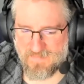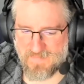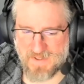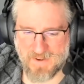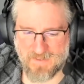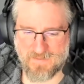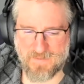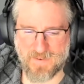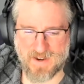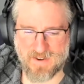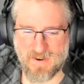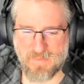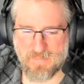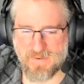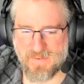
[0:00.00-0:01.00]

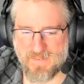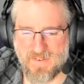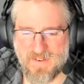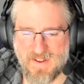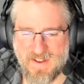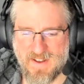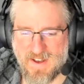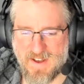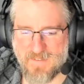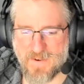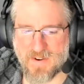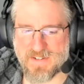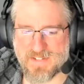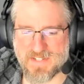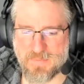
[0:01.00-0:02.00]
fire up a
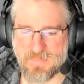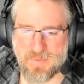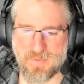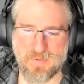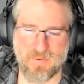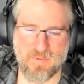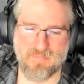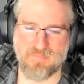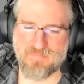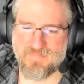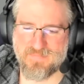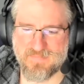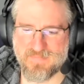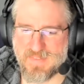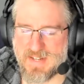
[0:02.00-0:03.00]
very simple
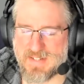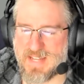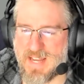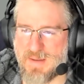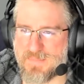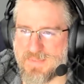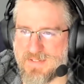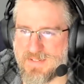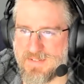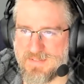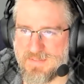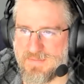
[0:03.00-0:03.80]
attempt,